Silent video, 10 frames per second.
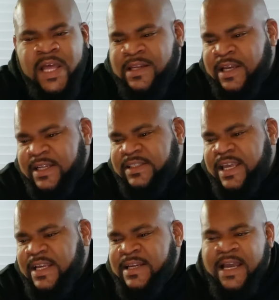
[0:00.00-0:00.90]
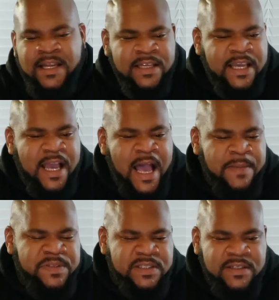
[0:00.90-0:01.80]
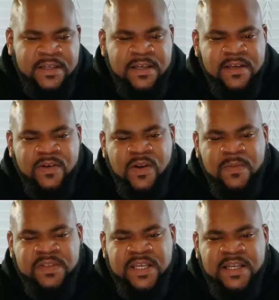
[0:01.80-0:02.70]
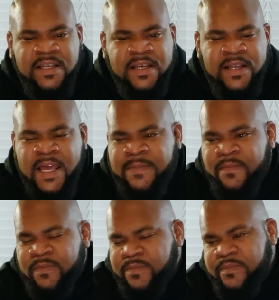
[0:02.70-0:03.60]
Like look at Tech Nine, look at Hopsin. You know what I'm saying? Look at like